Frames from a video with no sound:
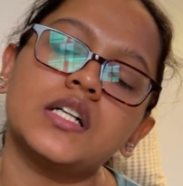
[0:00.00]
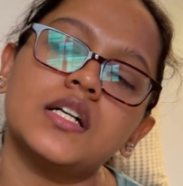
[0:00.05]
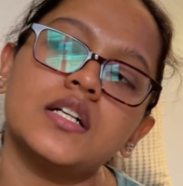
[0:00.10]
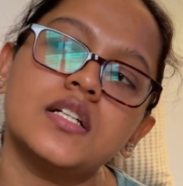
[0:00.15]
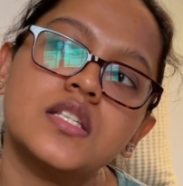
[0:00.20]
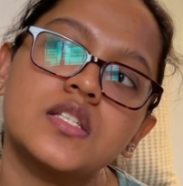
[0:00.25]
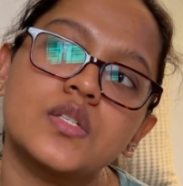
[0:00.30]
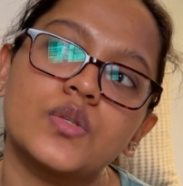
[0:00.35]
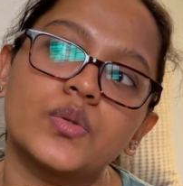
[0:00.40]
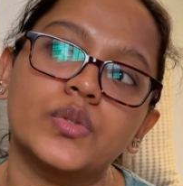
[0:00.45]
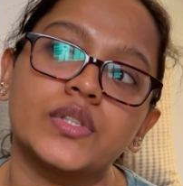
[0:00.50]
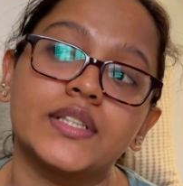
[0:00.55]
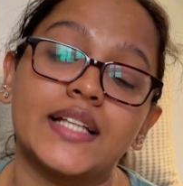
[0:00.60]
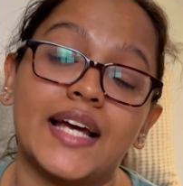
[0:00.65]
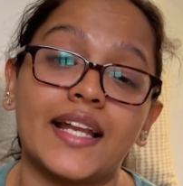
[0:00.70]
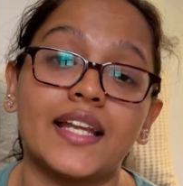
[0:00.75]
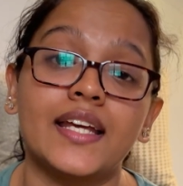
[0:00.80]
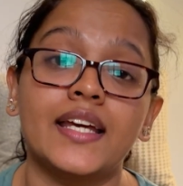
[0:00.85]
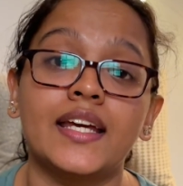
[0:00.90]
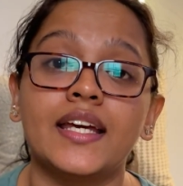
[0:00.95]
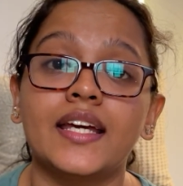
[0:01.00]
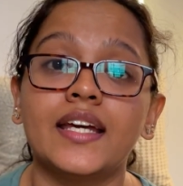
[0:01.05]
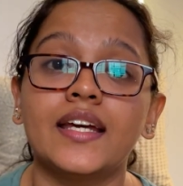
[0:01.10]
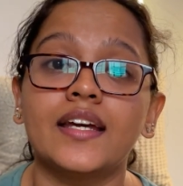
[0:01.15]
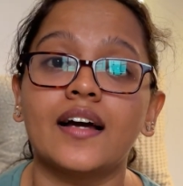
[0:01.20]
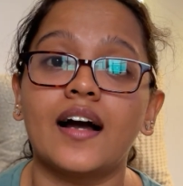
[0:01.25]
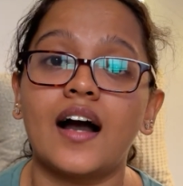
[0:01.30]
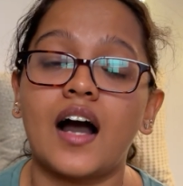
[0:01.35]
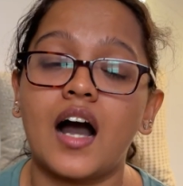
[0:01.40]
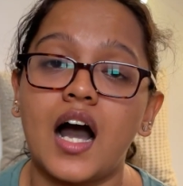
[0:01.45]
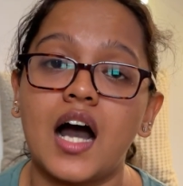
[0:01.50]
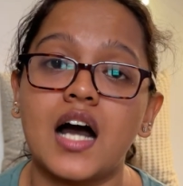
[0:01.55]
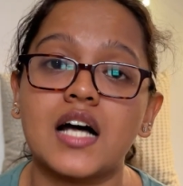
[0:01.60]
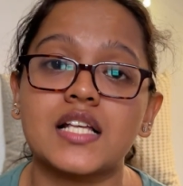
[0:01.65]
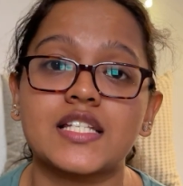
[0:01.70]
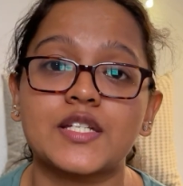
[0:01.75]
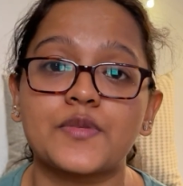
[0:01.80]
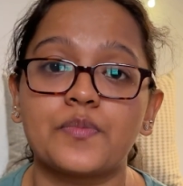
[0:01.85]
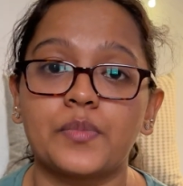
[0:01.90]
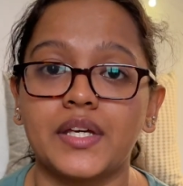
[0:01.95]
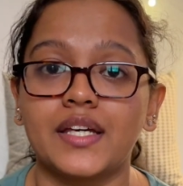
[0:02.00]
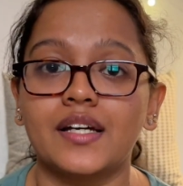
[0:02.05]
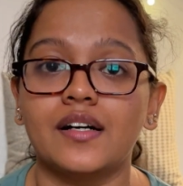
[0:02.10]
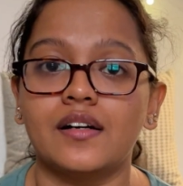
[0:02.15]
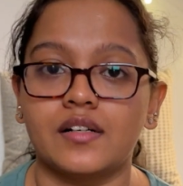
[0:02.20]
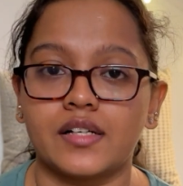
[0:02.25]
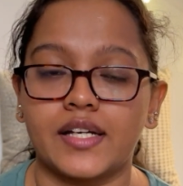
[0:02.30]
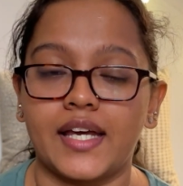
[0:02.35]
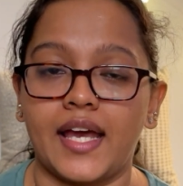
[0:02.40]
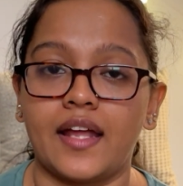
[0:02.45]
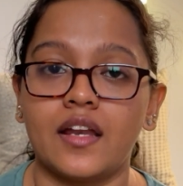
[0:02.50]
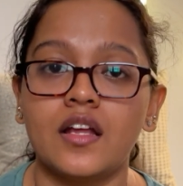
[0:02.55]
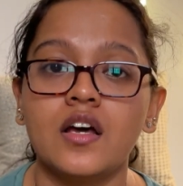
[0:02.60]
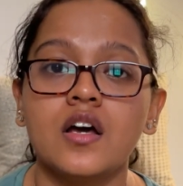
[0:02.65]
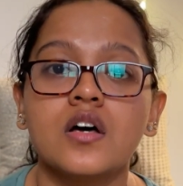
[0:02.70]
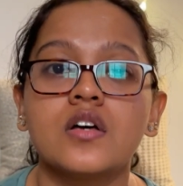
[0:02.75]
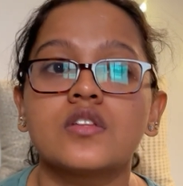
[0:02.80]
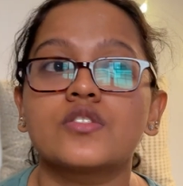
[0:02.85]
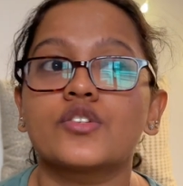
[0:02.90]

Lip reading: So then he asked me again,